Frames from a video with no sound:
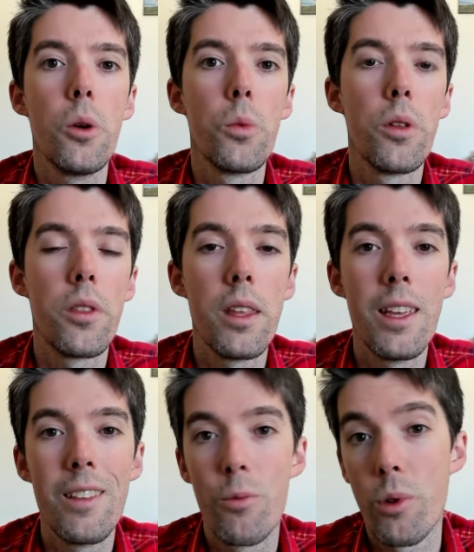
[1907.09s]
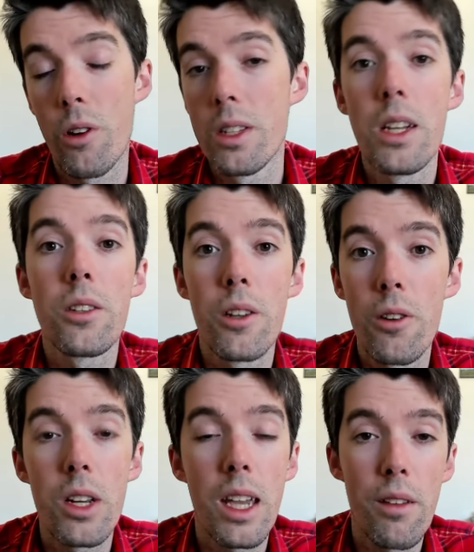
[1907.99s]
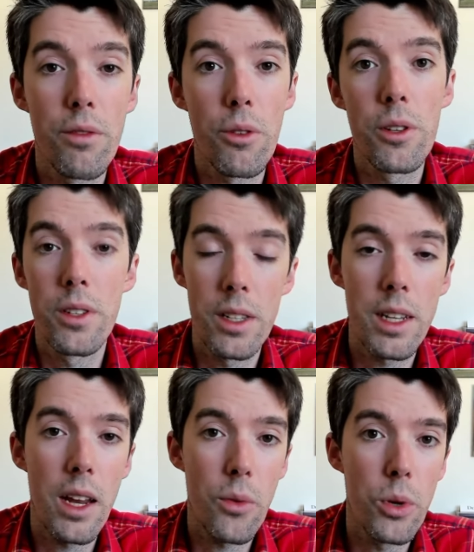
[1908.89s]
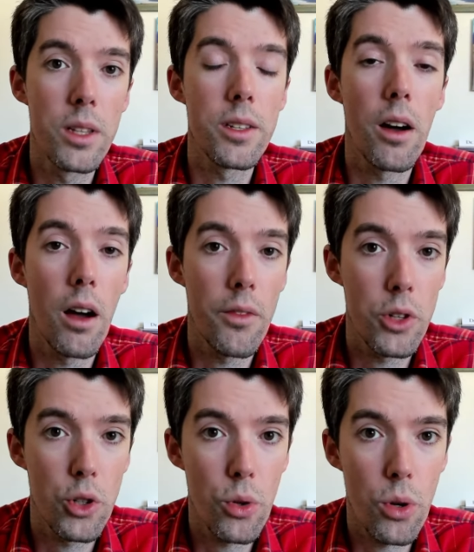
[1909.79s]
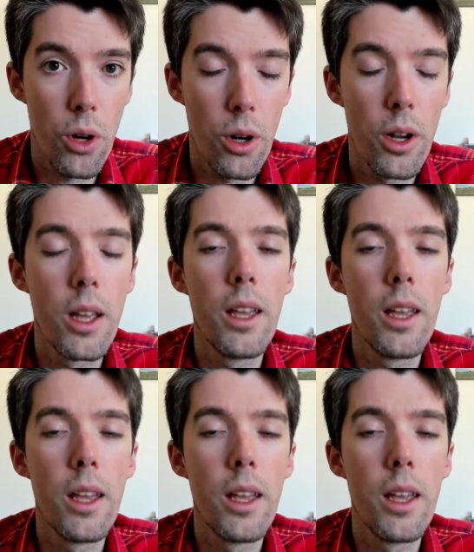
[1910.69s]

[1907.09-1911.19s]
with what are essentially hurricane force sustained winds offshore